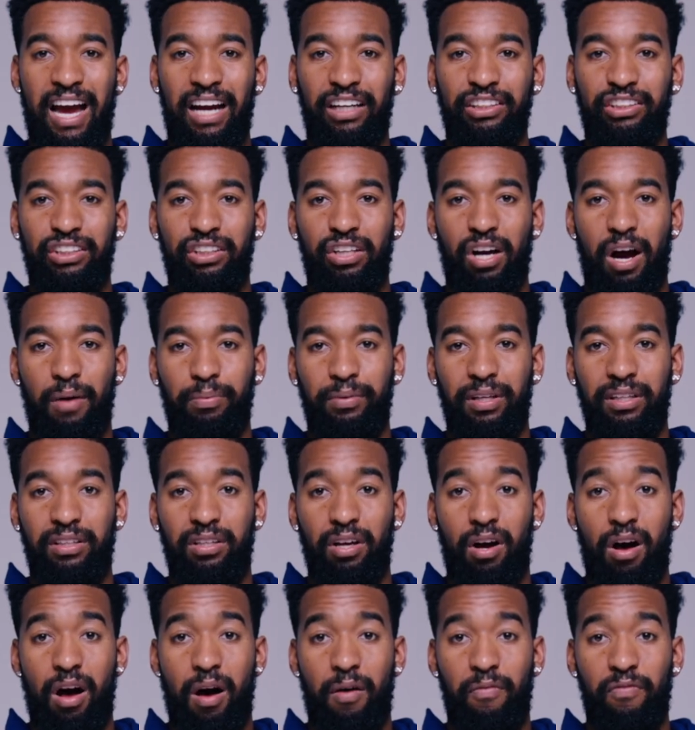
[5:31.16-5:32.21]
actually opted
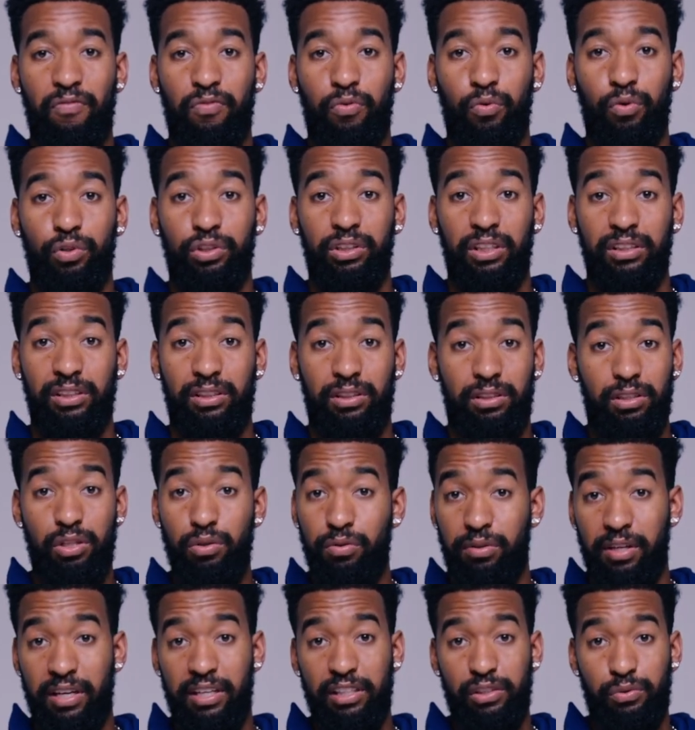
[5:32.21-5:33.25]
to opt for just two
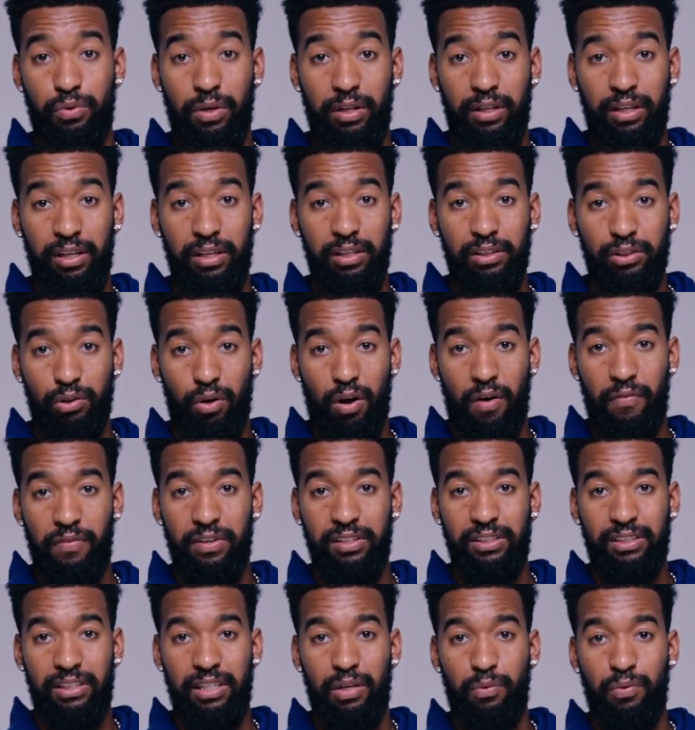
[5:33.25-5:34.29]
things really. So
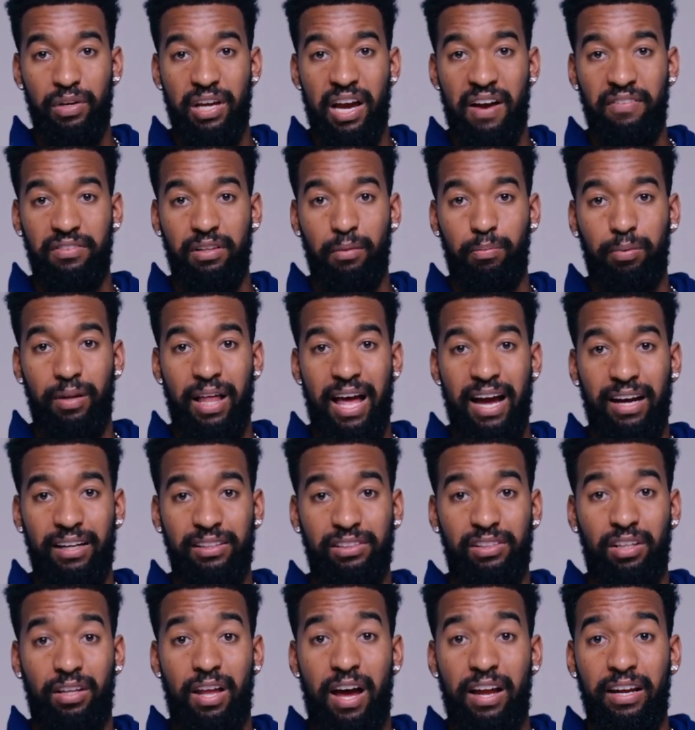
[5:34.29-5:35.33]
obviously we have the black
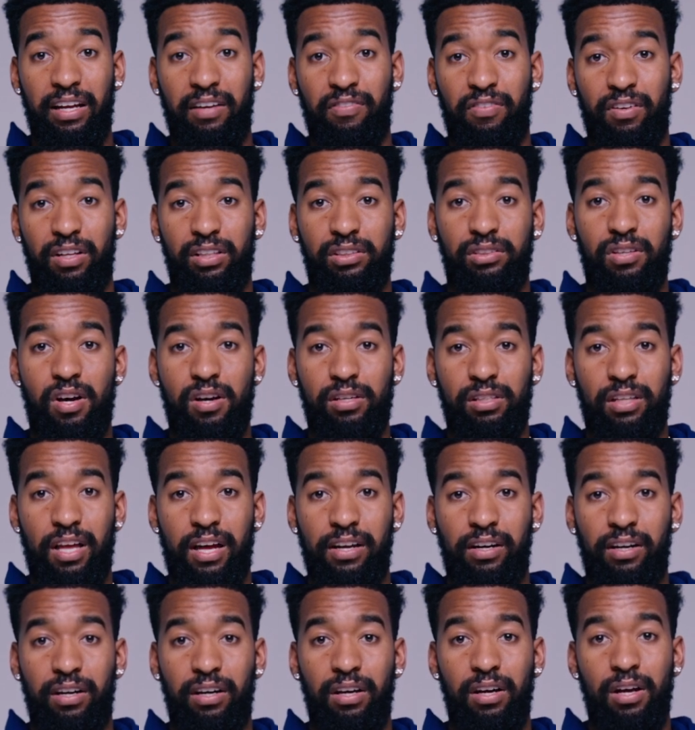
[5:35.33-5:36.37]
lining for the sock
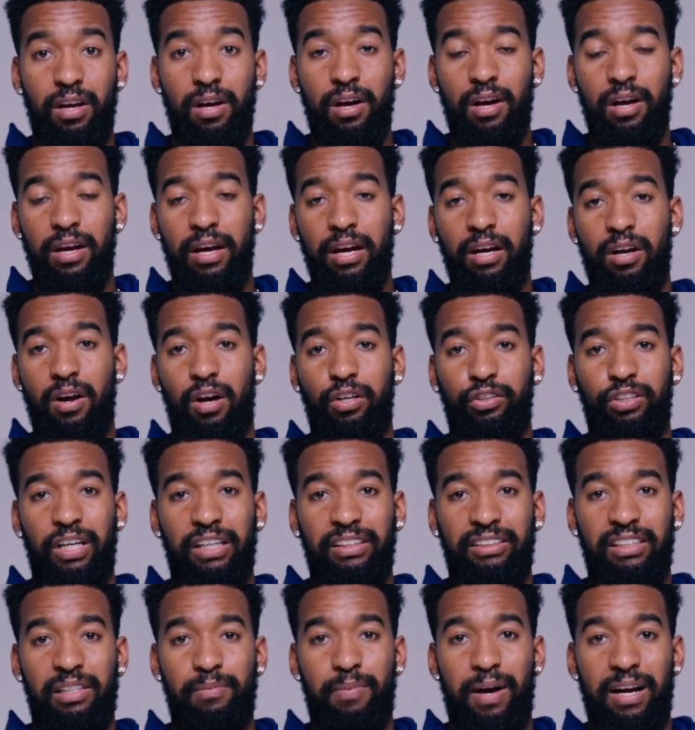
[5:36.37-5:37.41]
liner,
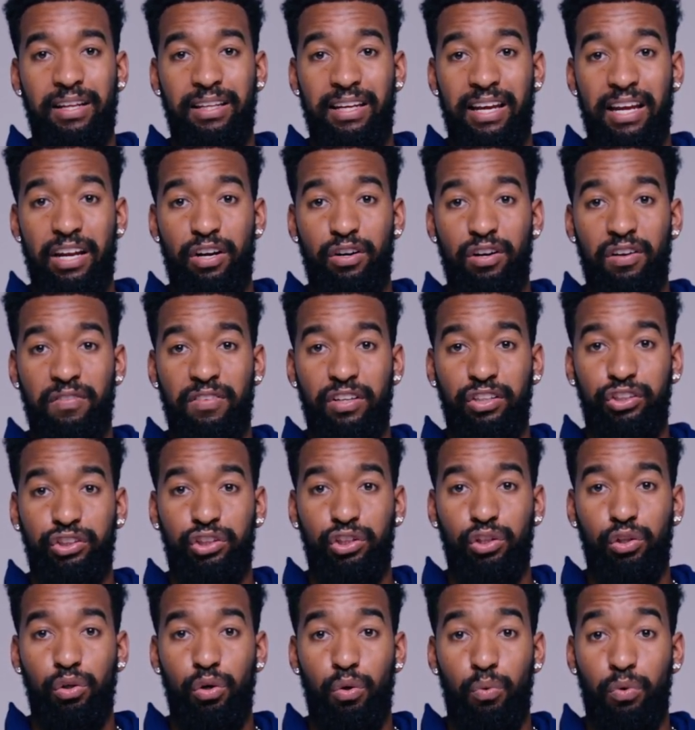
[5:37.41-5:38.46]
contrasted by the inner of the
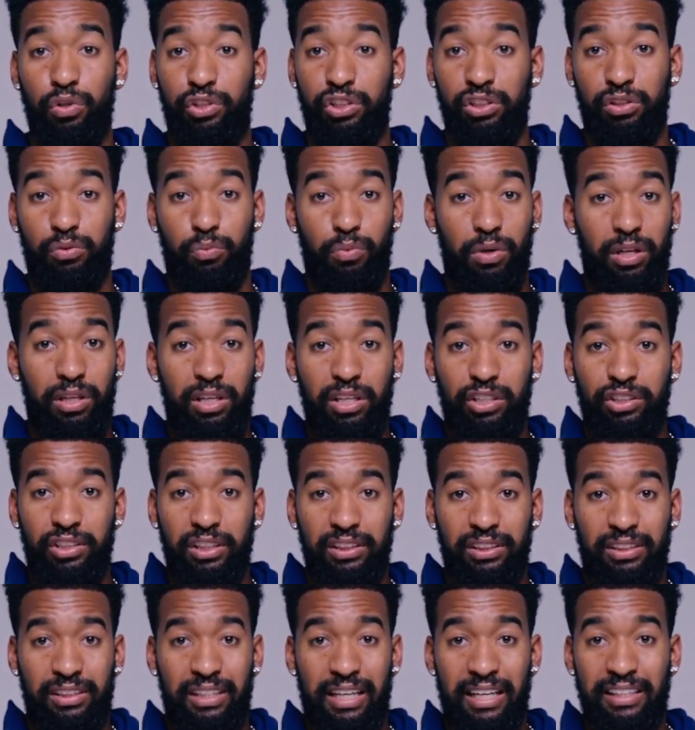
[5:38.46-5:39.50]
shoe, which is really
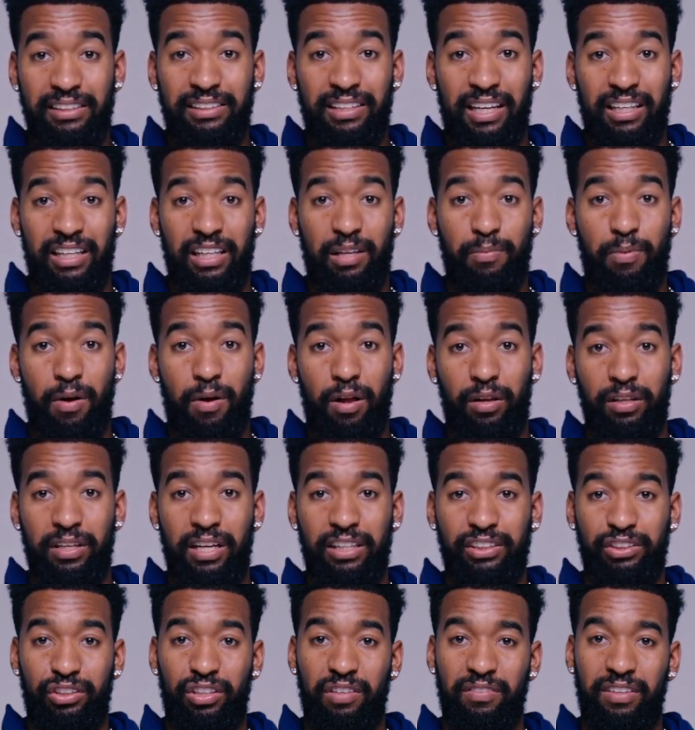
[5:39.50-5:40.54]
just the inside of the
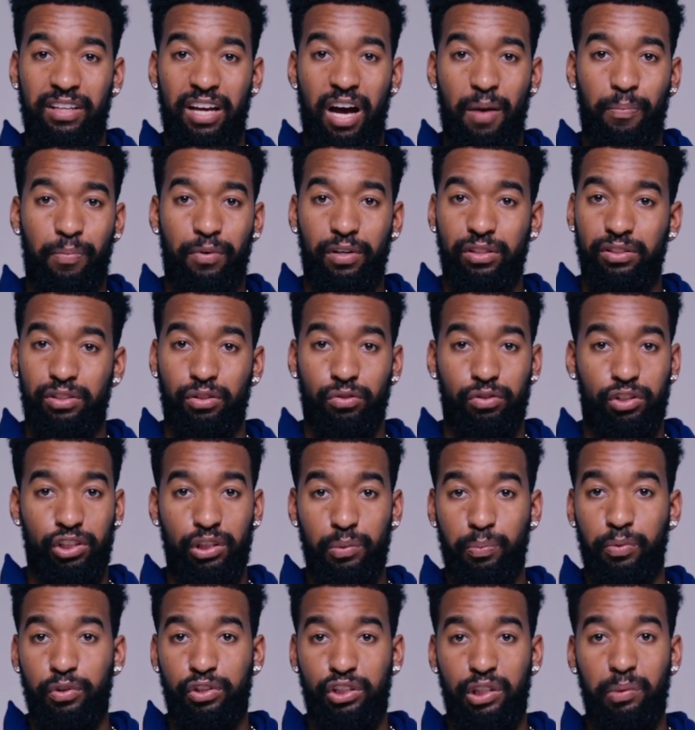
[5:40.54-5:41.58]
polyester of the upper, so
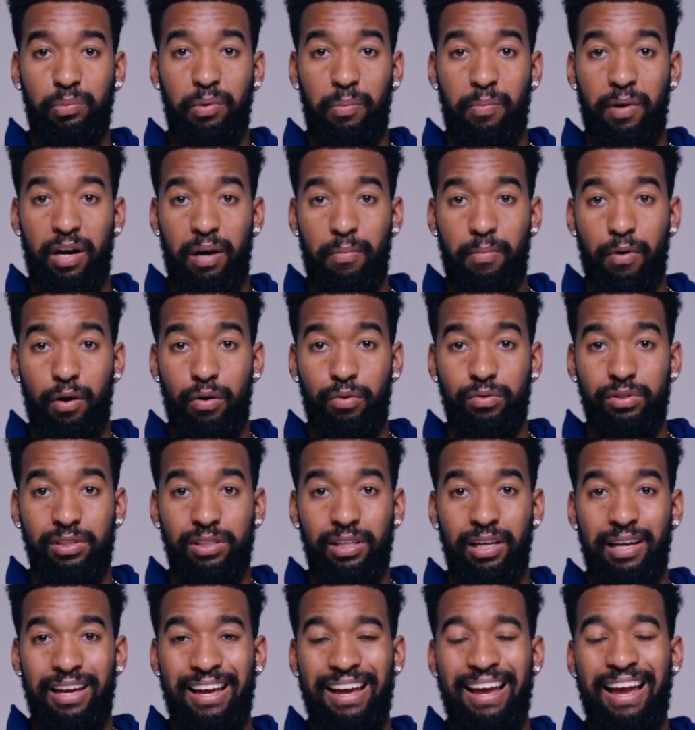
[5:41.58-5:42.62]
super, super bare bones.
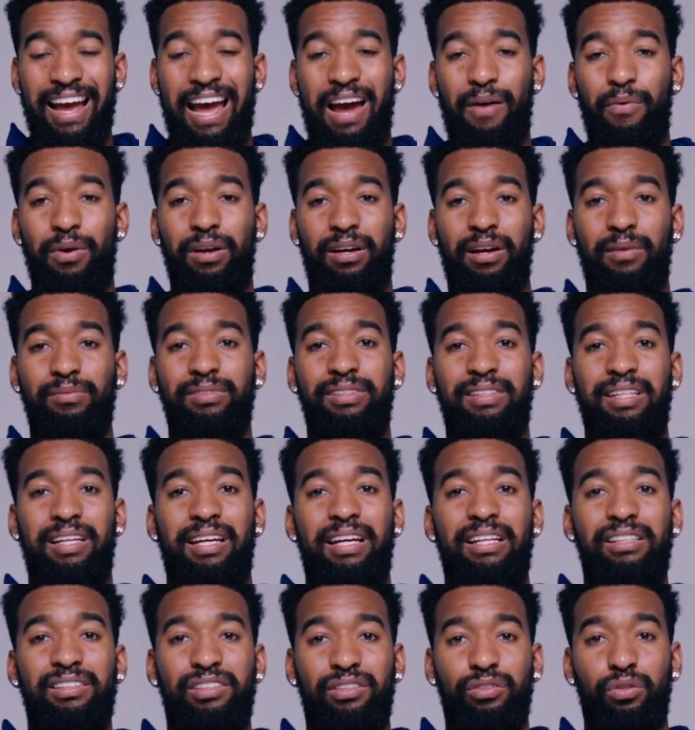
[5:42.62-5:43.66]
And when it comes to the
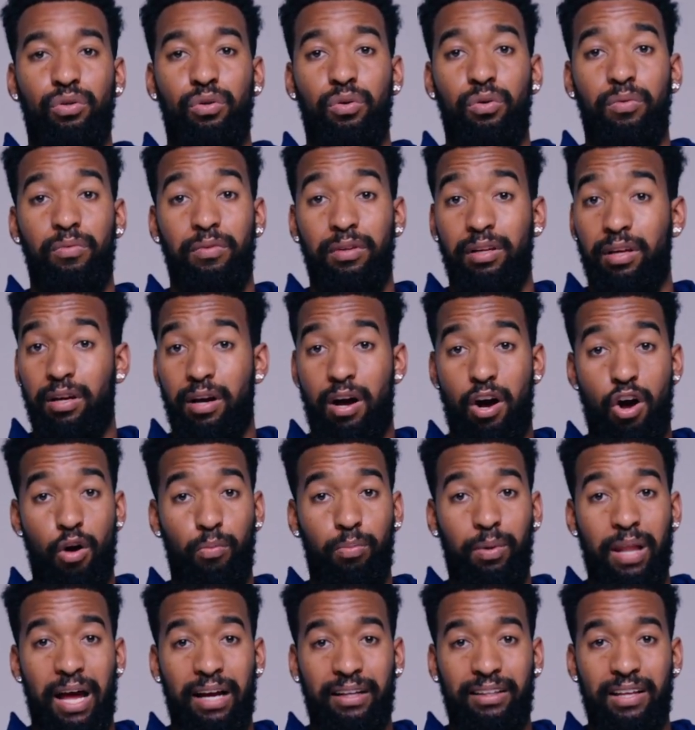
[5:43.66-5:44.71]
insole, all
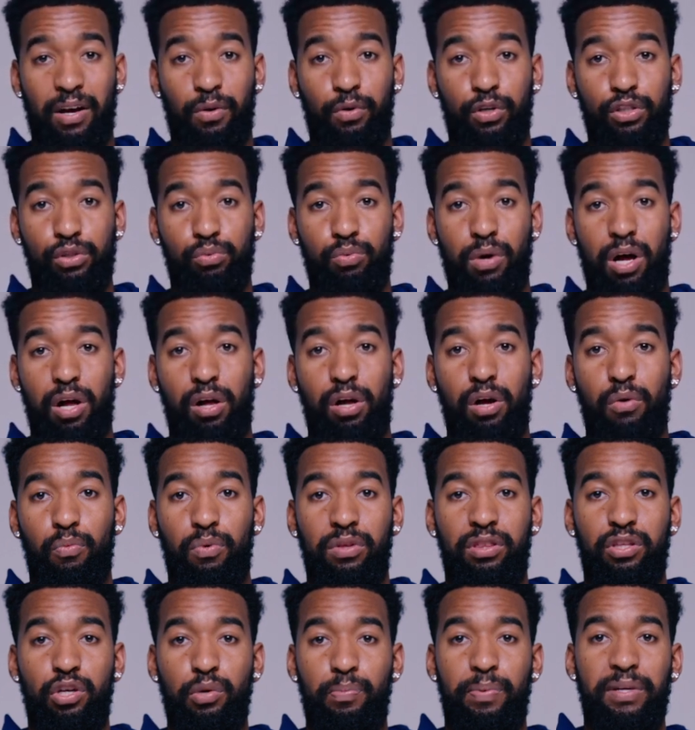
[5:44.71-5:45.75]
blacked out as well,
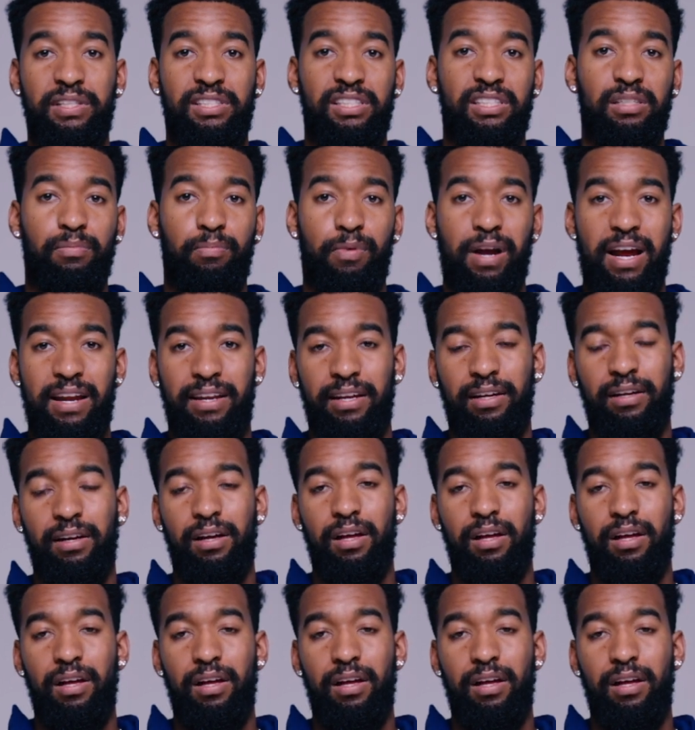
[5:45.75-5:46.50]
with two pieces of branding,